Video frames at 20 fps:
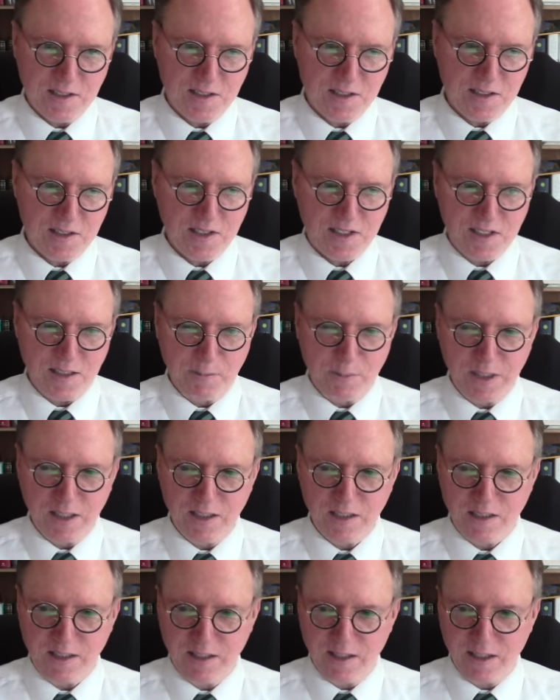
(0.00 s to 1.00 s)

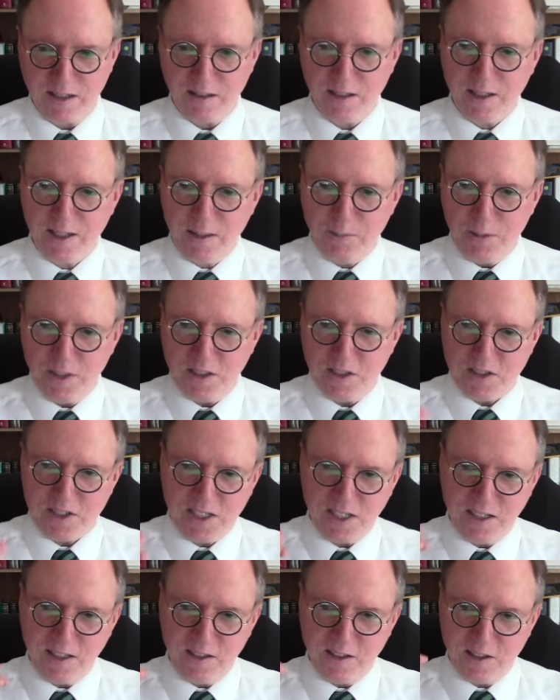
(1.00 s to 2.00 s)
stability there. But you
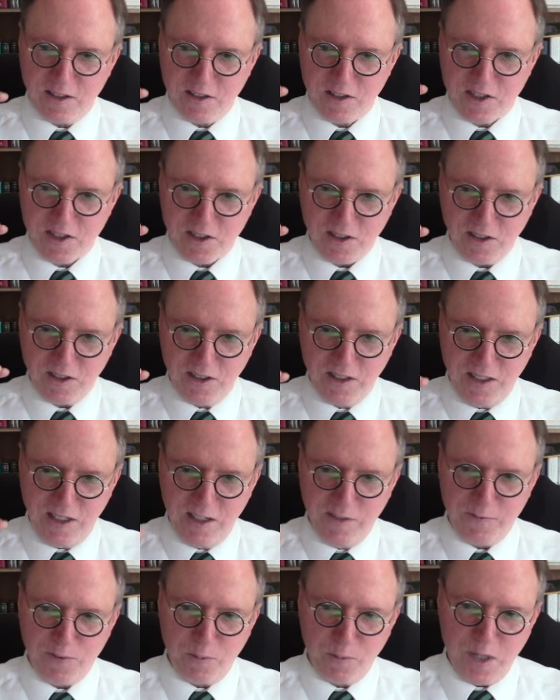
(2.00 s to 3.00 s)
see, there's certain
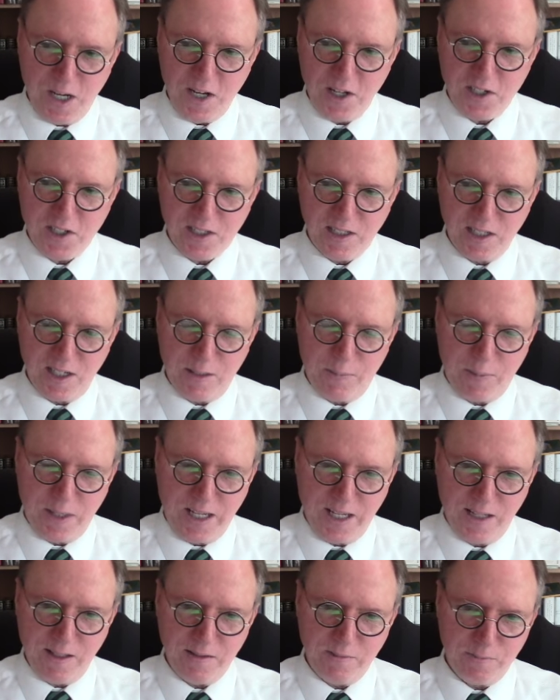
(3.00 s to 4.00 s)
information
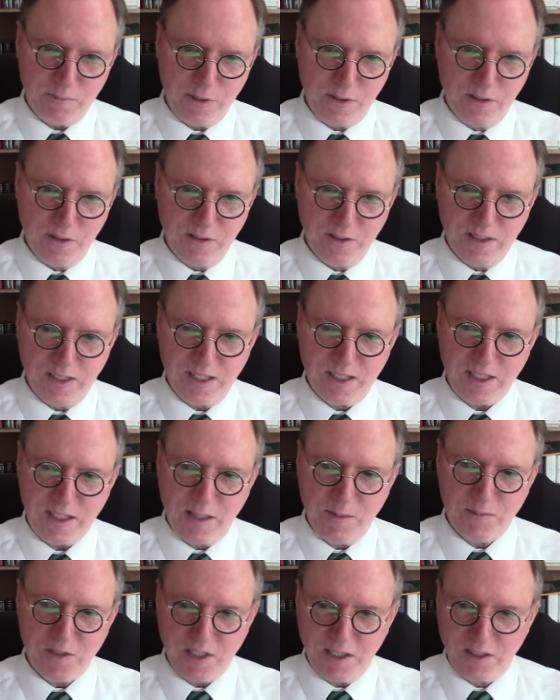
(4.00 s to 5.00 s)
about Putin that
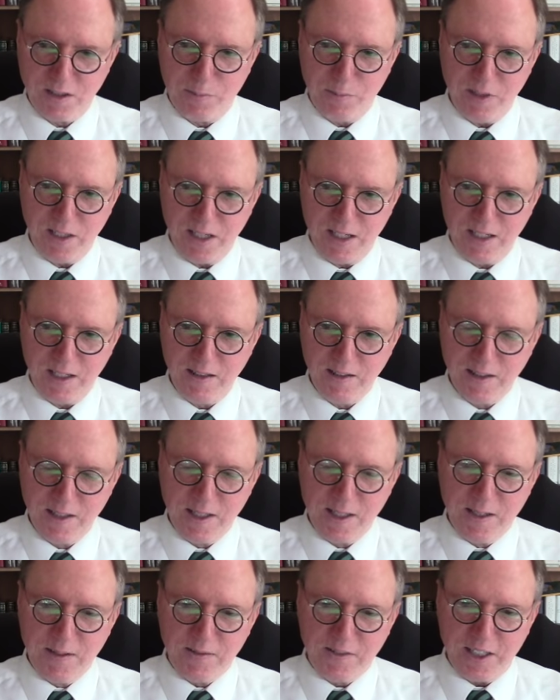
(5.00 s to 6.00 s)
comes into play
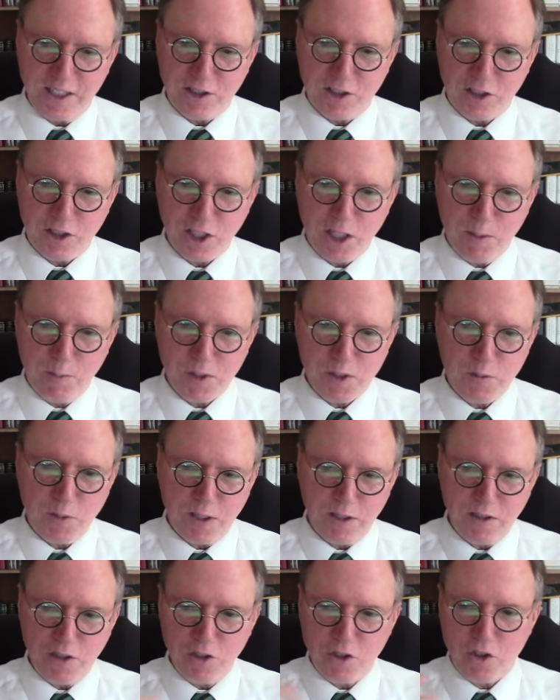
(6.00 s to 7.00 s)
that determines
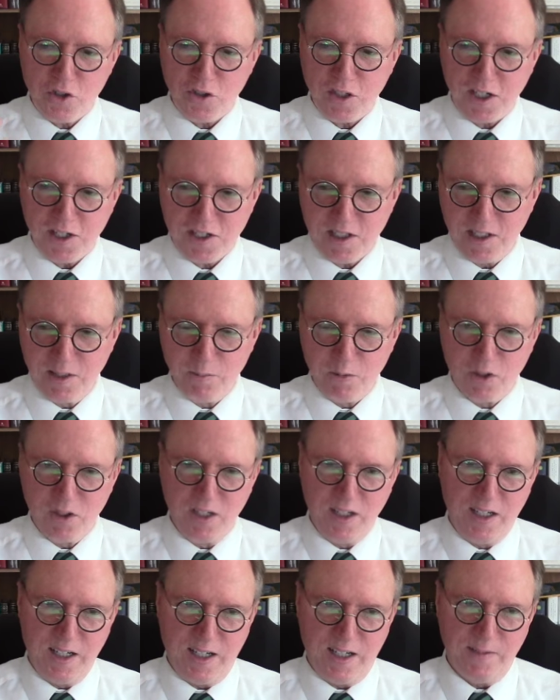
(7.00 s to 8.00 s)
whether you trust him or
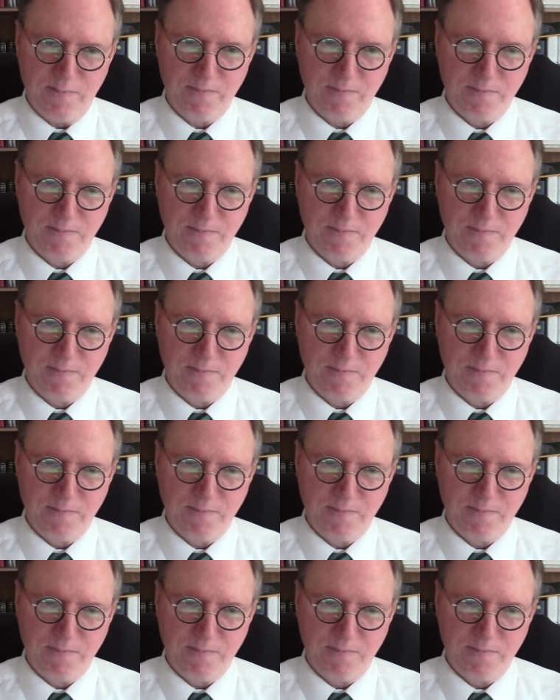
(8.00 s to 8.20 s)
not.